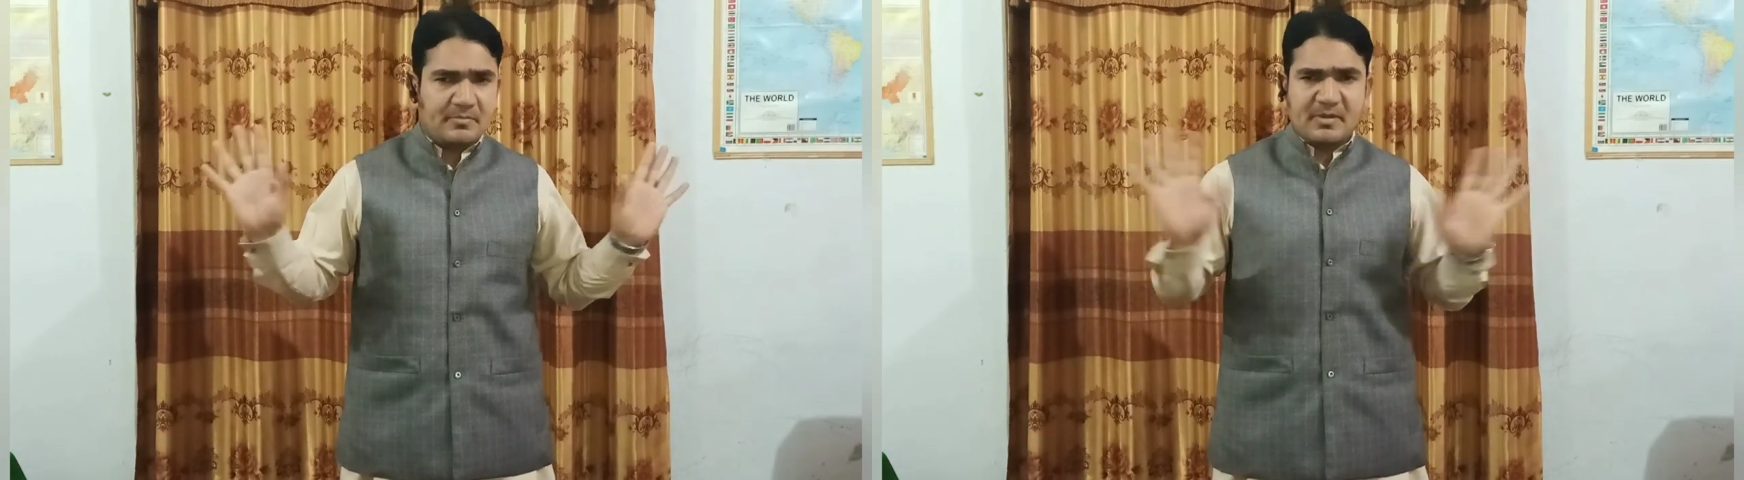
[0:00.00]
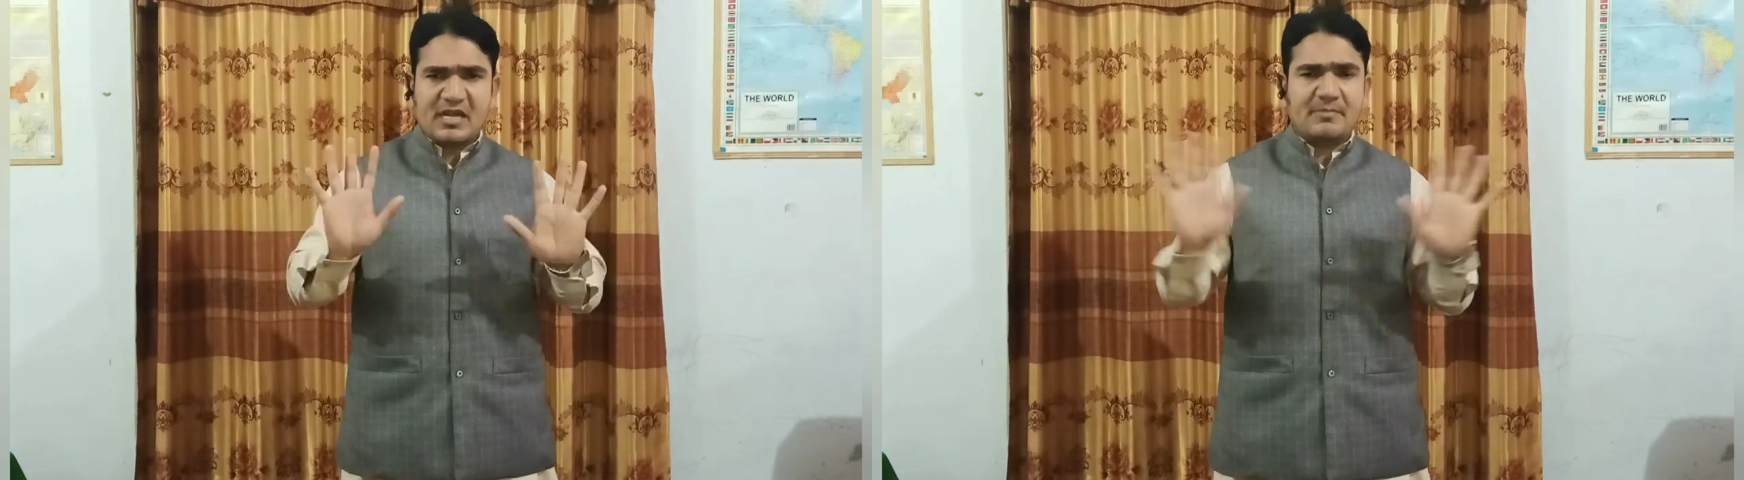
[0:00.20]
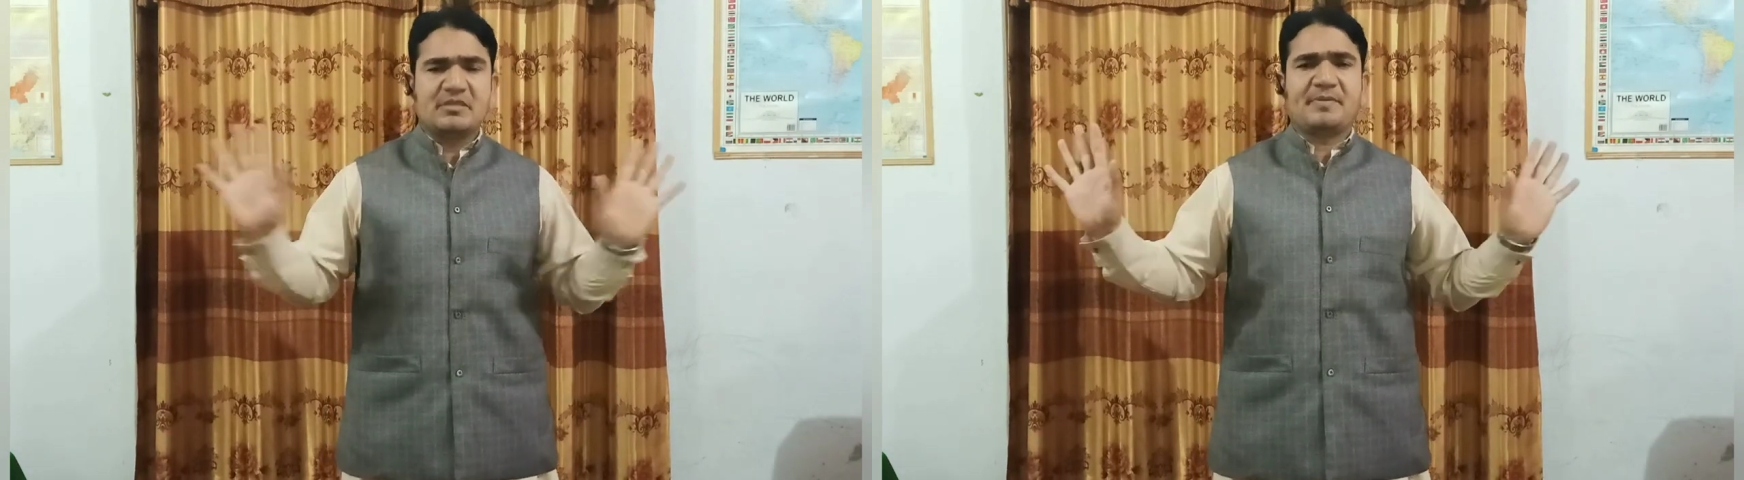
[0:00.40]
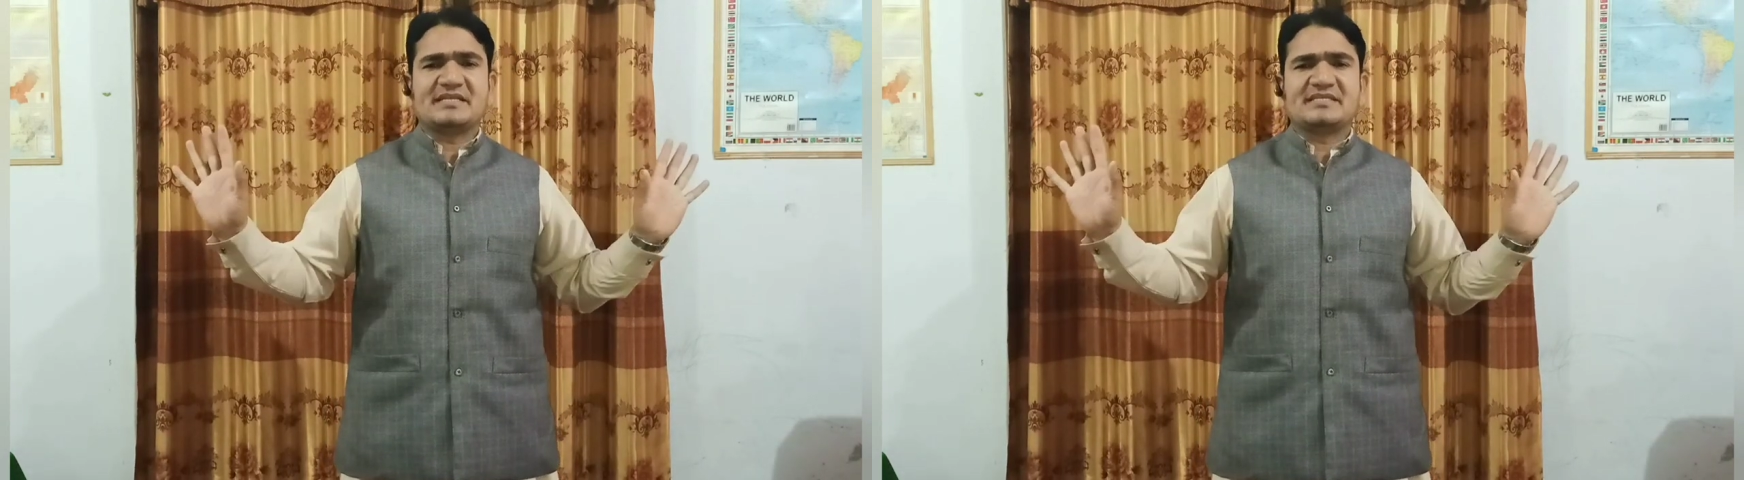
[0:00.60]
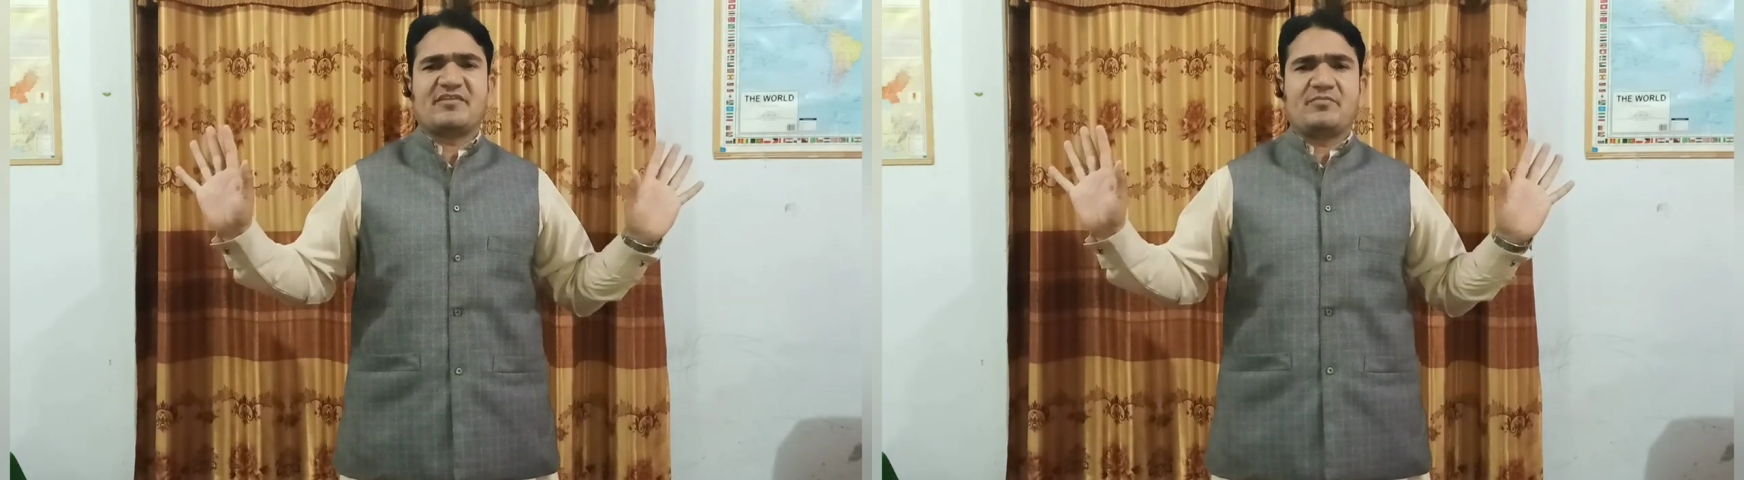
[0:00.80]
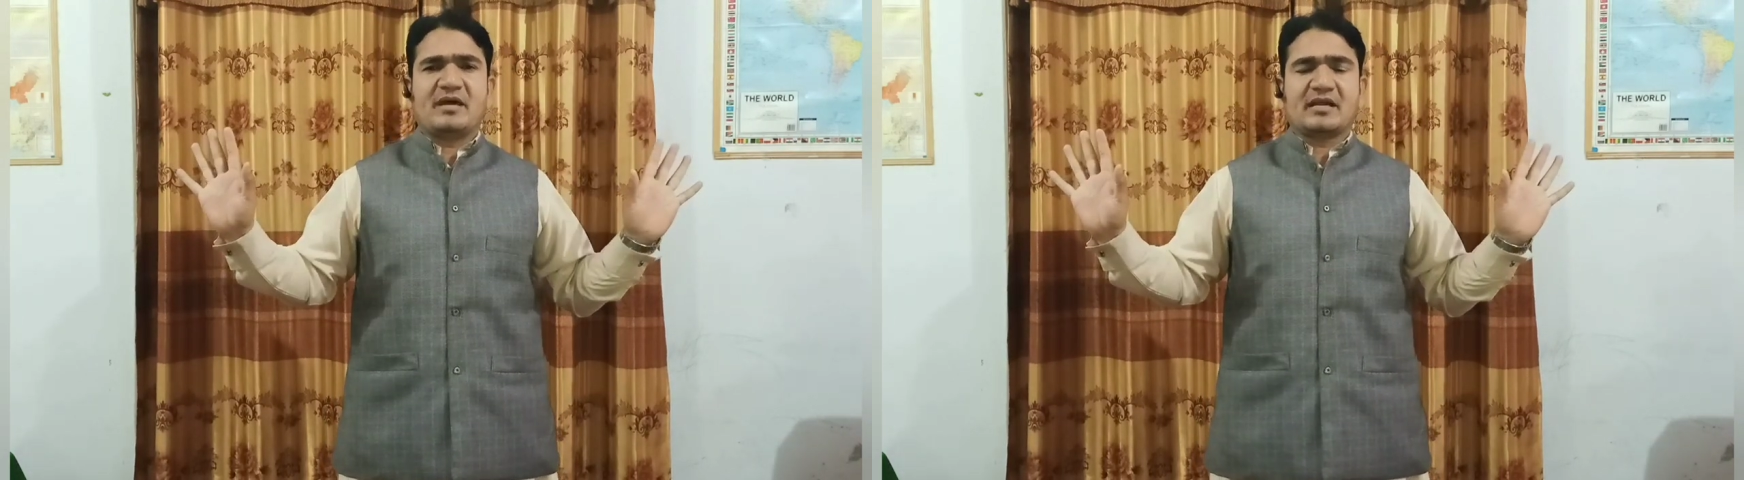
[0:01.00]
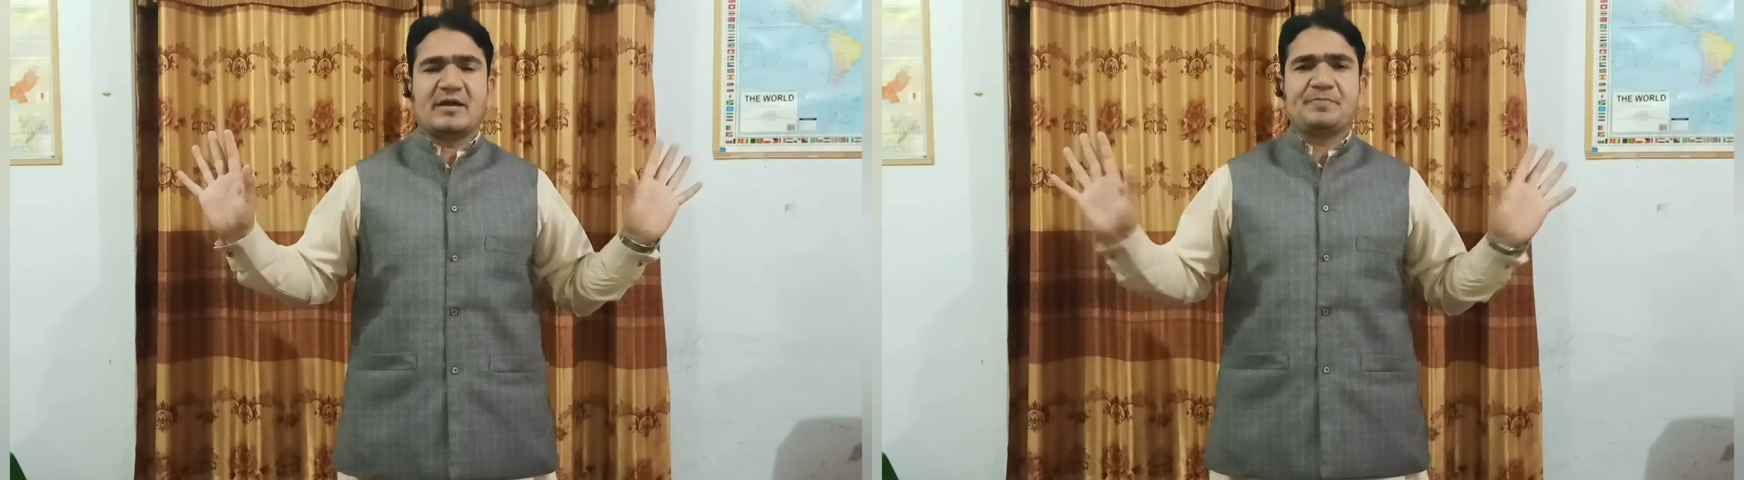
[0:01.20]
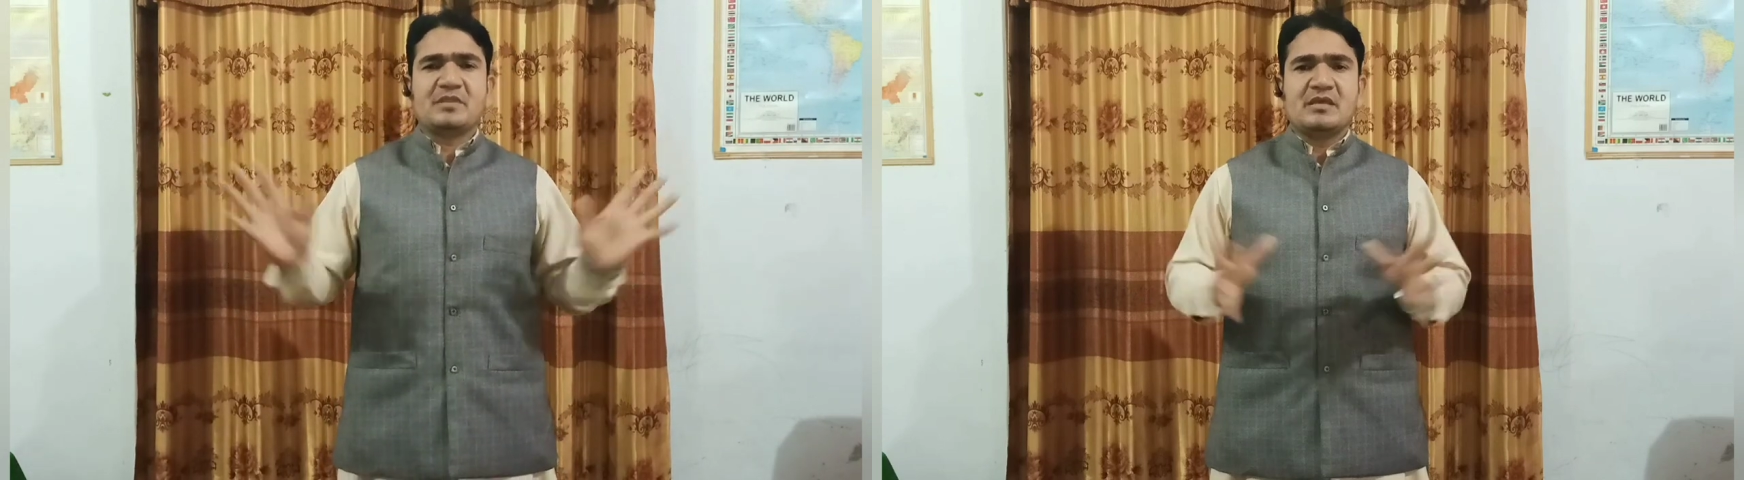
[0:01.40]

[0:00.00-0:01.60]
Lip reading: become the president of America.